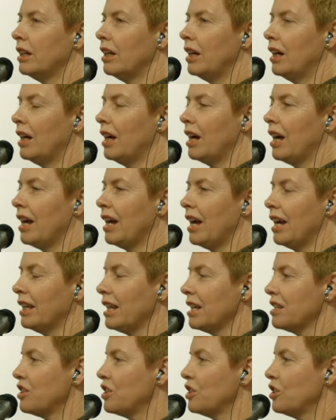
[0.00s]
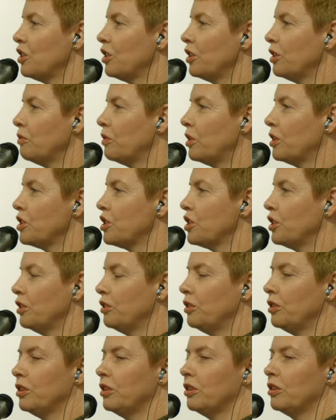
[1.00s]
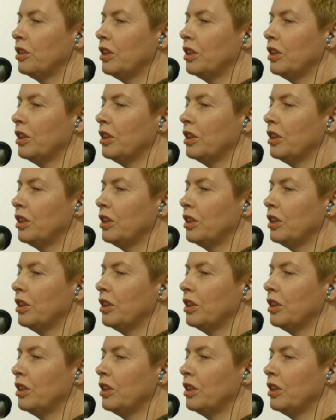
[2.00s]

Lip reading: to know what you